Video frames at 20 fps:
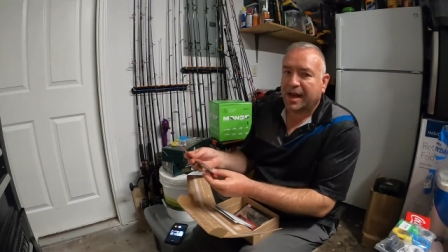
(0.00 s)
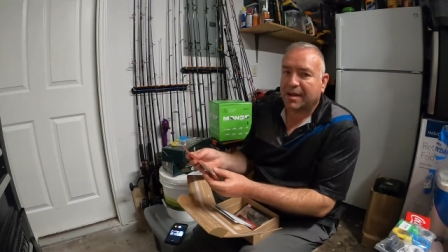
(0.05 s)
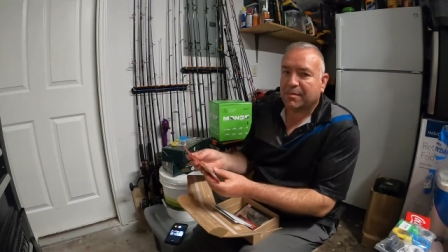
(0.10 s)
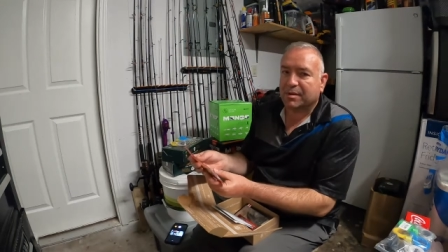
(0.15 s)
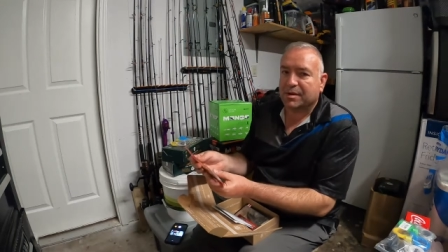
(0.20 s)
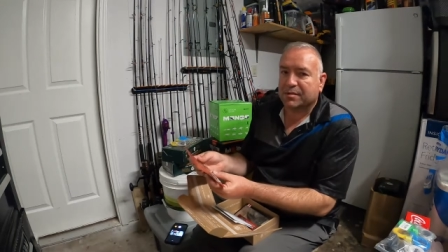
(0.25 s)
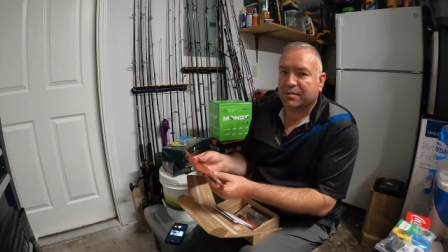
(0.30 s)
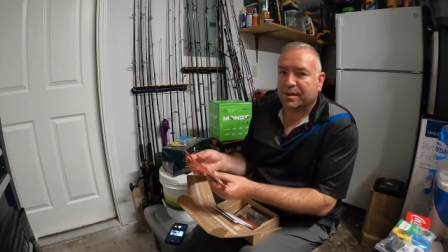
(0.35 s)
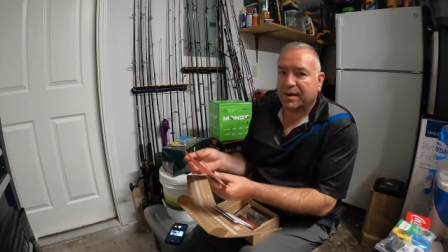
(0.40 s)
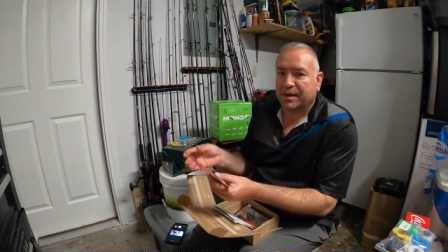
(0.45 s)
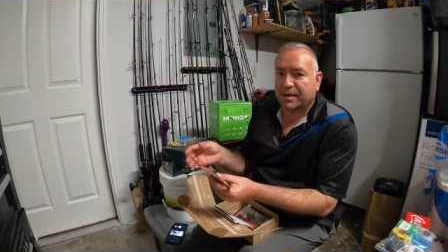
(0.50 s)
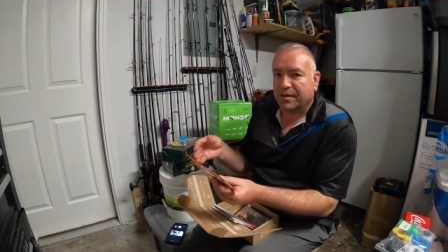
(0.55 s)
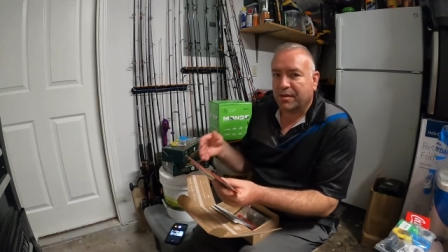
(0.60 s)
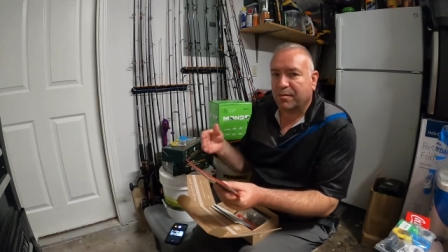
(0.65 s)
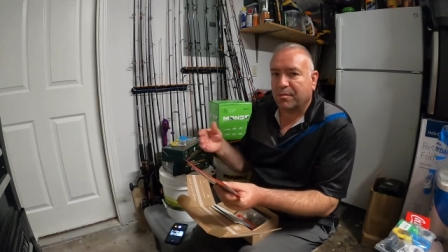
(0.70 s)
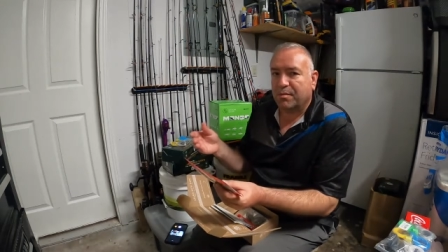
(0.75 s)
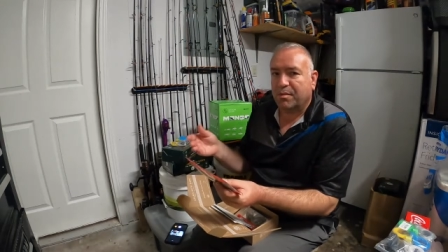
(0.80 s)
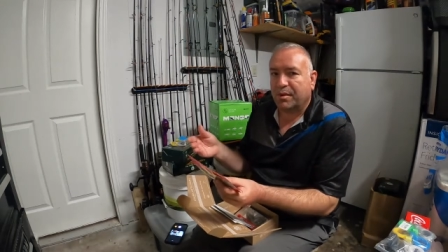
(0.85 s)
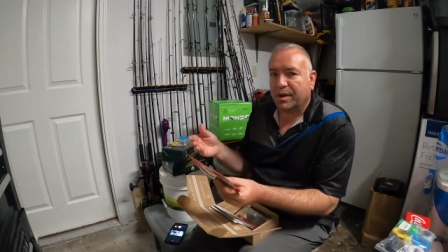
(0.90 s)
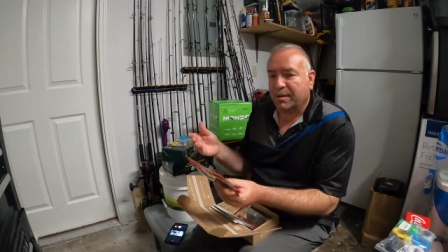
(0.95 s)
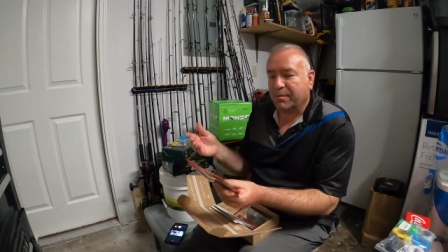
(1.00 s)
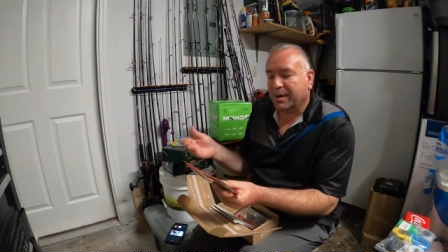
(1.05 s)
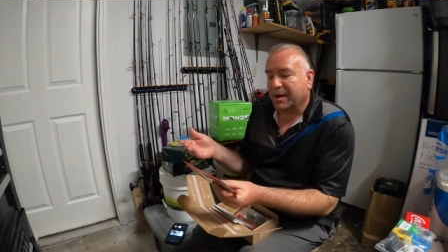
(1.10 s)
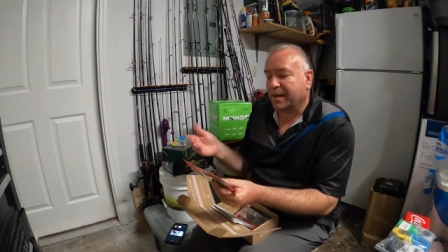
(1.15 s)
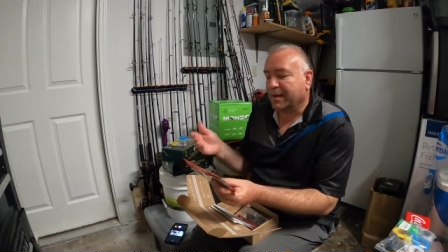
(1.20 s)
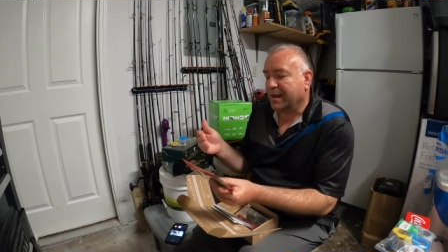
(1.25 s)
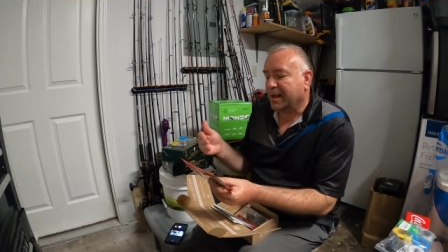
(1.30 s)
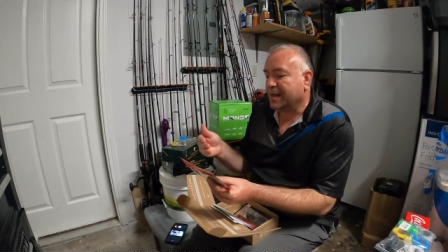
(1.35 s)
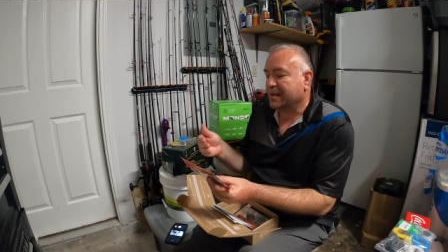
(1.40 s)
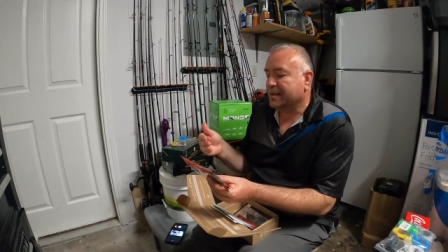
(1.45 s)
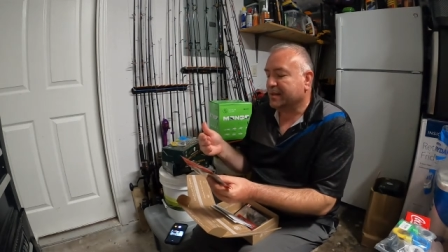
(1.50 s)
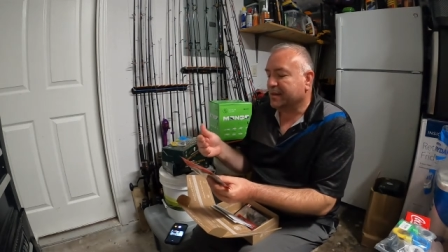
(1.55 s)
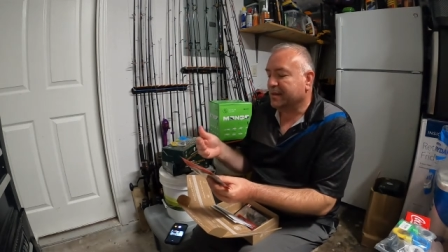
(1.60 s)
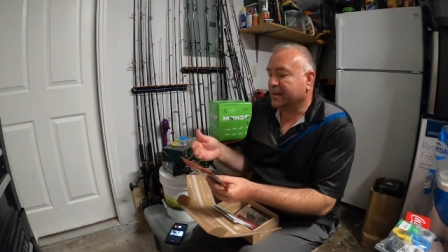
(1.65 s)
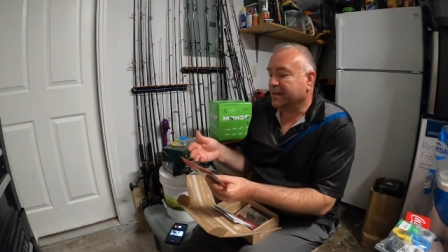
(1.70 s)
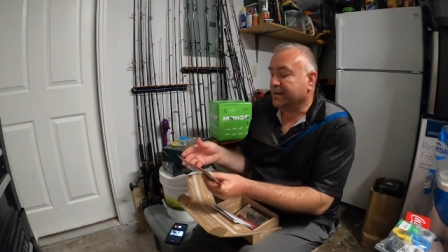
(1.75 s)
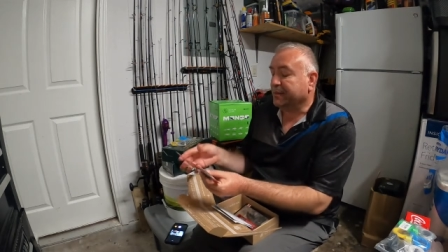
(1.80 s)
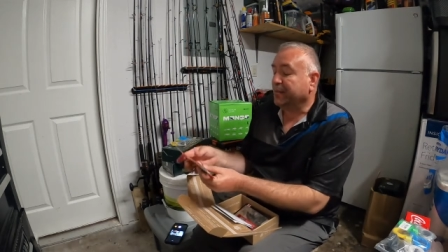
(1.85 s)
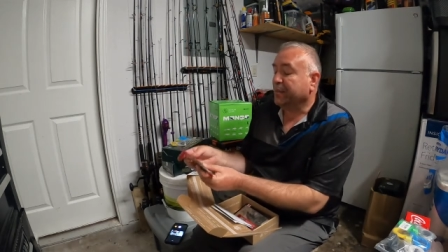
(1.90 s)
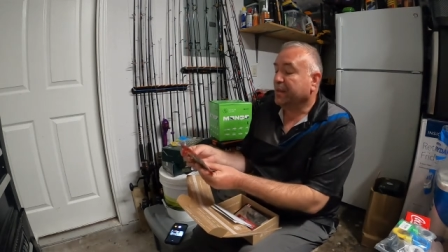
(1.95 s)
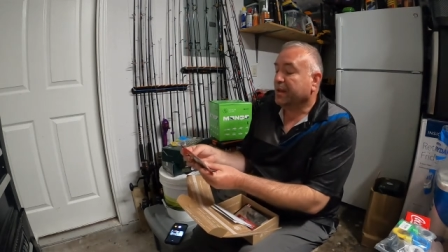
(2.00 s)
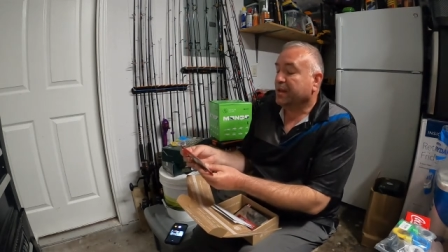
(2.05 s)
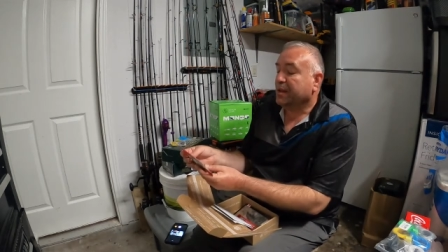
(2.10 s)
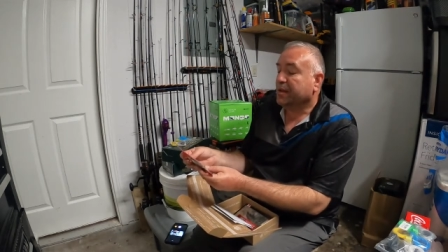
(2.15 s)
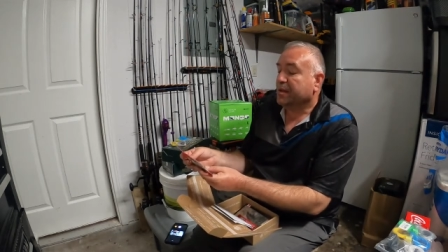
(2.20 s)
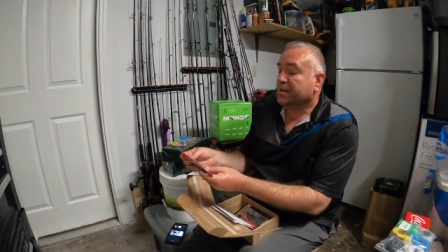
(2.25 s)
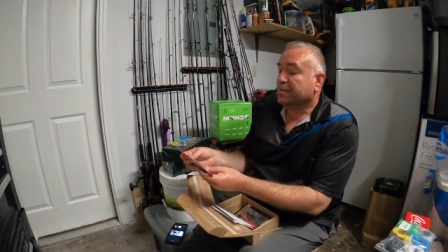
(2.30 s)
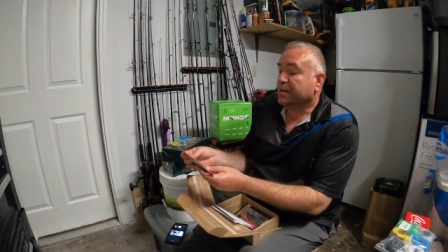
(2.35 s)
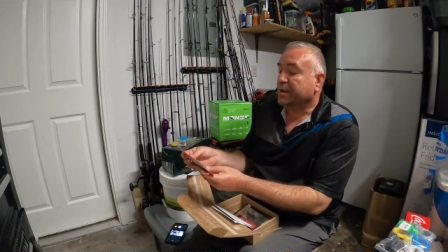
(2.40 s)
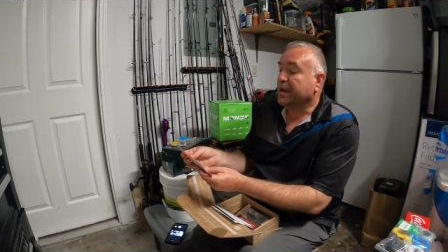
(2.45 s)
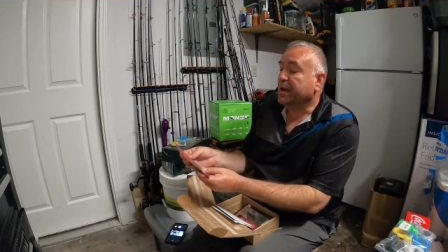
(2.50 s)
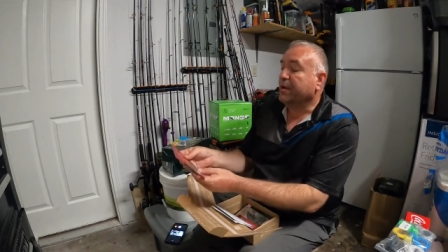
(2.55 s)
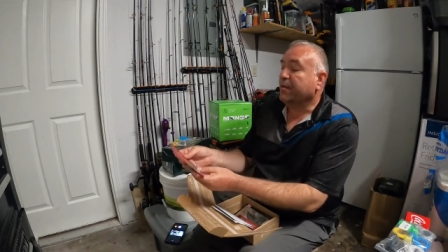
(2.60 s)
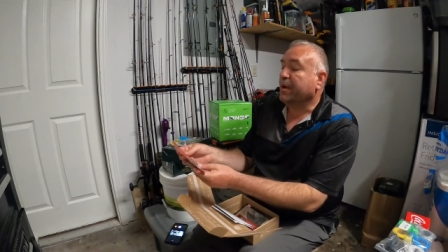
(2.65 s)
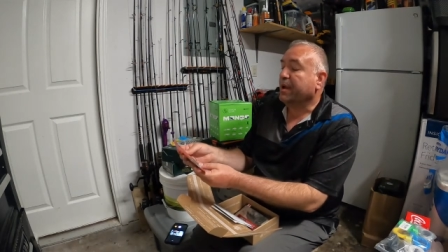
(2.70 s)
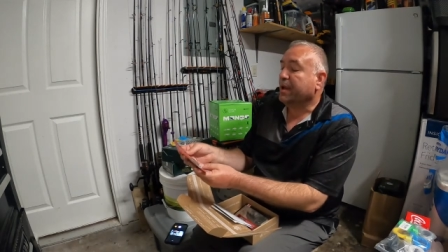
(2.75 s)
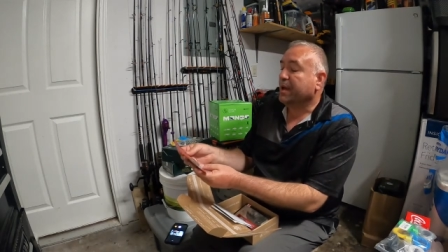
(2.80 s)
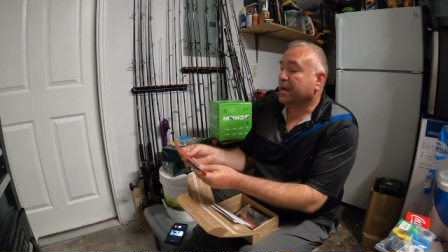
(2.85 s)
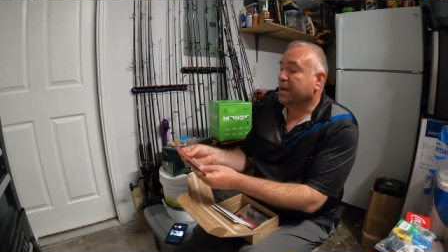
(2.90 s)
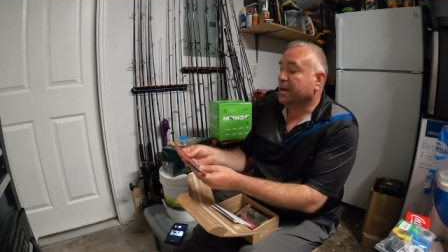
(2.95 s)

happens when I don't bring my glasses down. But anyway,